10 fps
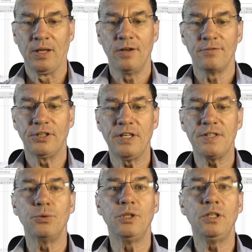For this you
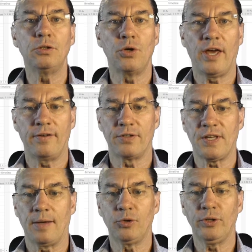need to have a
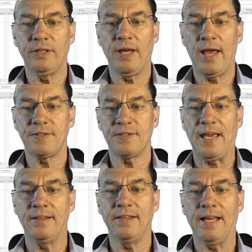summary task
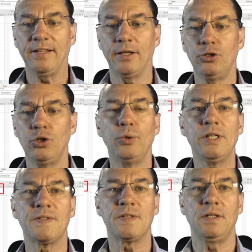and then you will
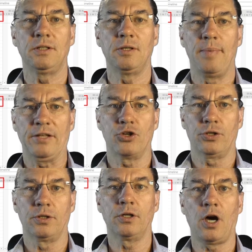see the budget
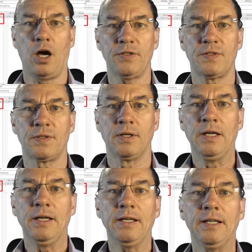cost
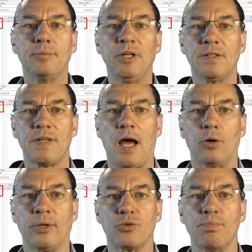it means how
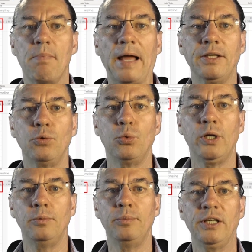much money will
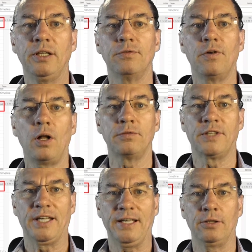be involved
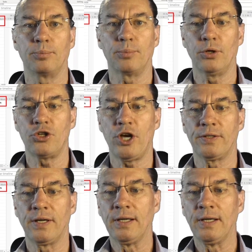in the project.